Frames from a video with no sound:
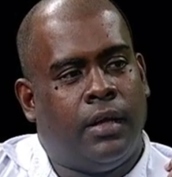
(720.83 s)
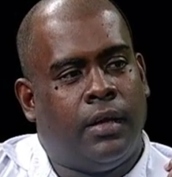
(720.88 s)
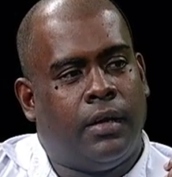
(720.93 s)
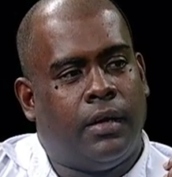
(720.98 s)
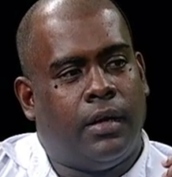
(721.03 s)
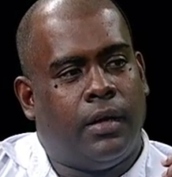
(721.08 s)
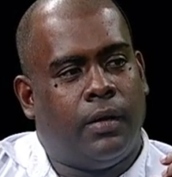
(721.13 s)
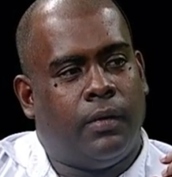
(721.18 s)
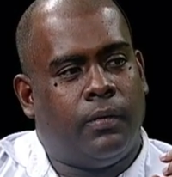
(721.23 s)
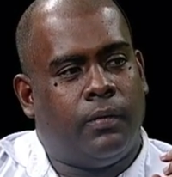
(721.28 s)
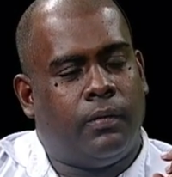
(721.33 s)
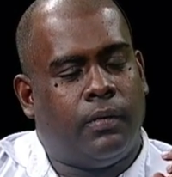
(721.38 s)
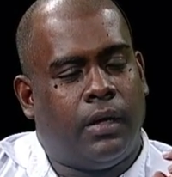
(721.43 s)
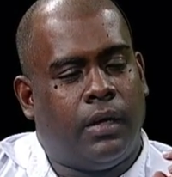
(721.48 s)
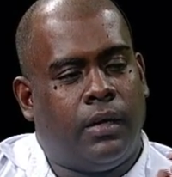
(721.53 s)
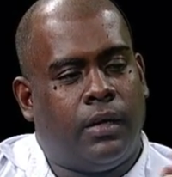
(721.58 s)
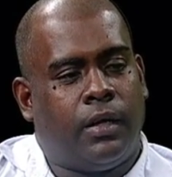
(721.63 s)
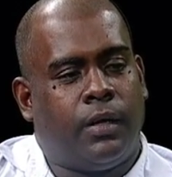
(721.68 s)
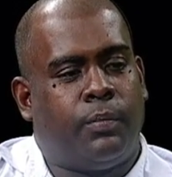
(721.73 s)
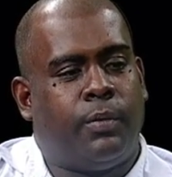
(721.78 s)
Now, a
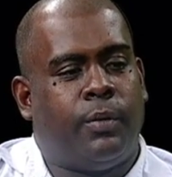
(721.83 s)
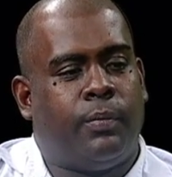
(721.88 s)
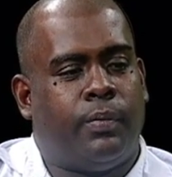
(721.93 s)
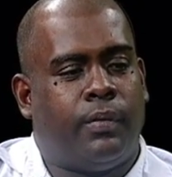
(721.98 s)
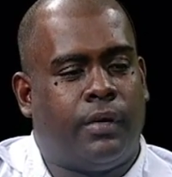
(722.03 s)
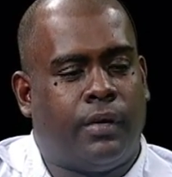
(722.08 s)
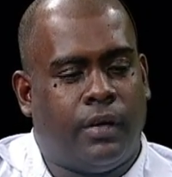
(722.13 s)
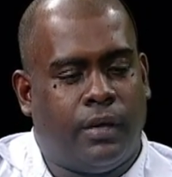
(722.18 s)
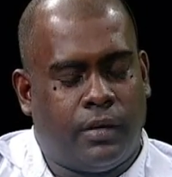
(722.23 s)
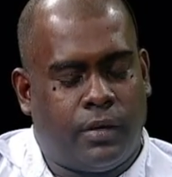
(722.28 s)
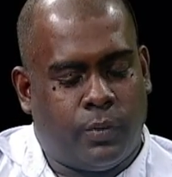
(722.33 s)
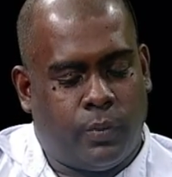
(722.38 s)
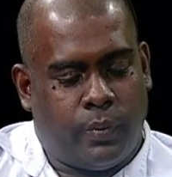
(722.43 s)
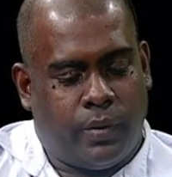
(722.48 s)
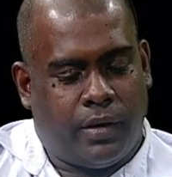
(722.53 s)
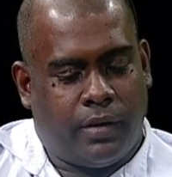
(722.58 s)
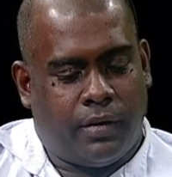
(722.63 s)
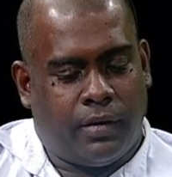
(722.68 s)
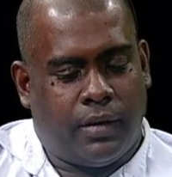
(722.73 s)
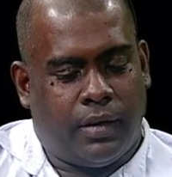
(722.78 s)
lot of people are not
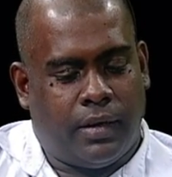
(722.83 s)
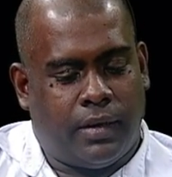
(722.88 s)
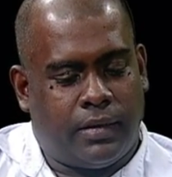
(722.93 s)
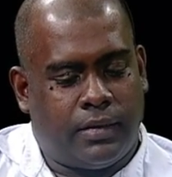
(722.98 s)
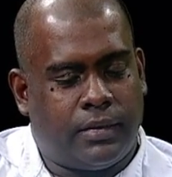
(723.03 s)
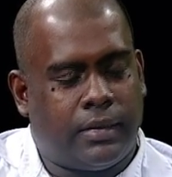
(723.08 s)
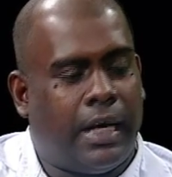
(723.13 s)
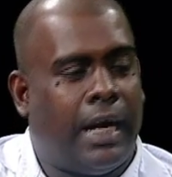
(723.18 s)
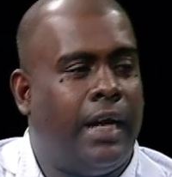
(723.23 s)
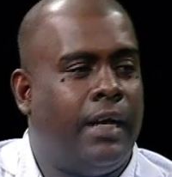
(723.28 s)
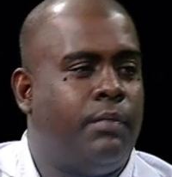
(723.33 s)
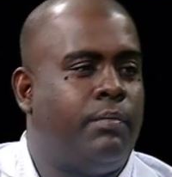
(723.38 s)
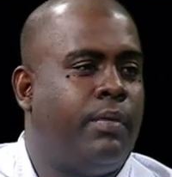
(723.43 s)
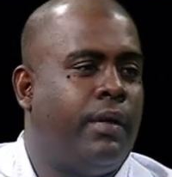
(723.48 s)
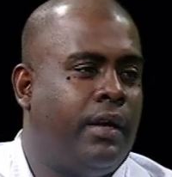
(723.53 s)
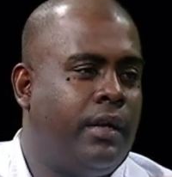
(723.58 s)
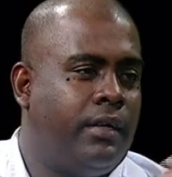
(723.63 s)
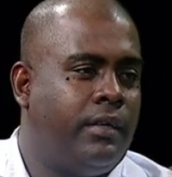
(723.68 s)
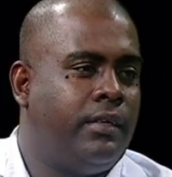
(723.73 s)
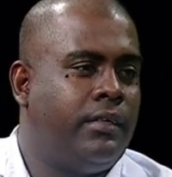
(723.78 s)
aware that
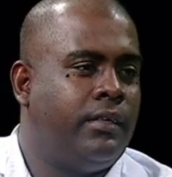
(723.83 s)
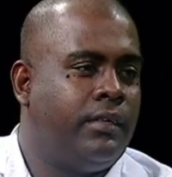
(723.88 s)
IPED,